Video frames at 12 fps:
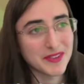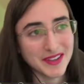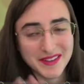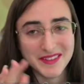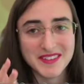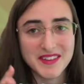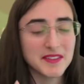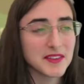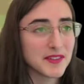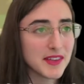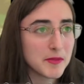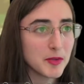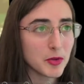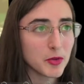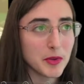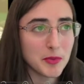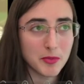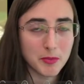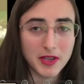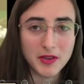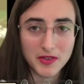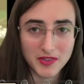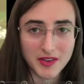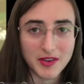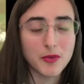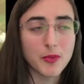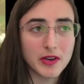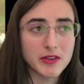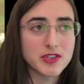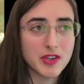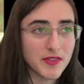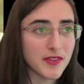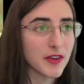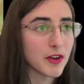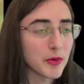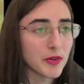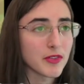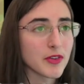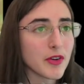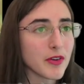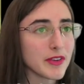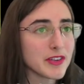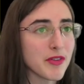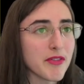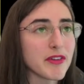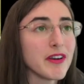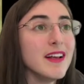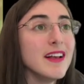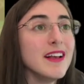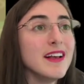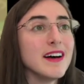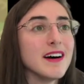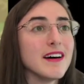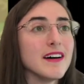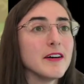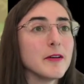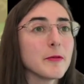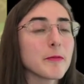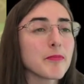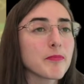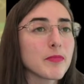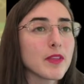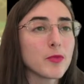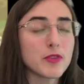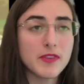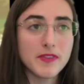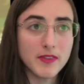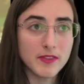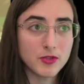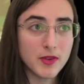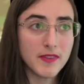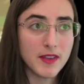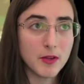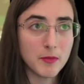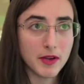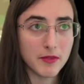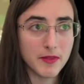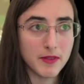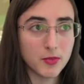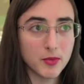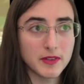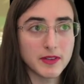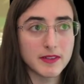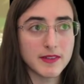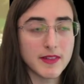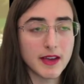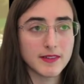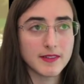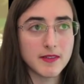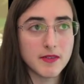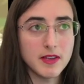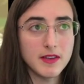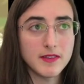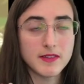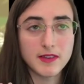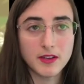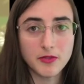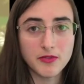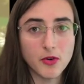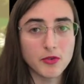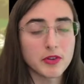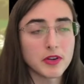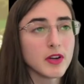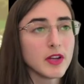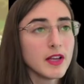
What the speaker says: It's acceptable because we are just among each other. What is interesting about this one is that these Ctenophora